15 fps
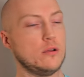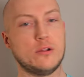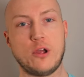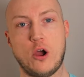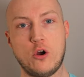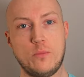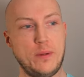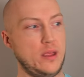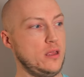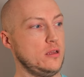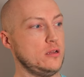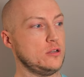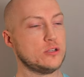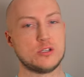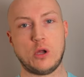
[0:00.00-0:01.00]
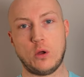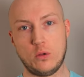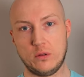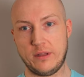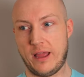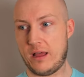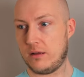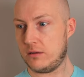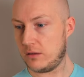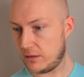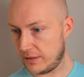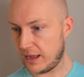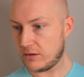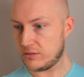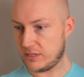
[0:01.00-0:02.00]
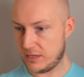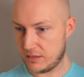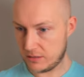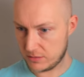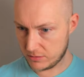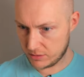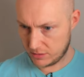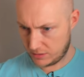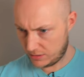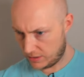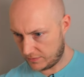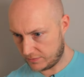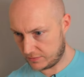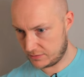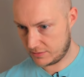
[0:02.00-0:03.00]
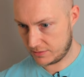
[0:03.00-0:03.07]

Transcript: Gobi sole now. That was it. There's another.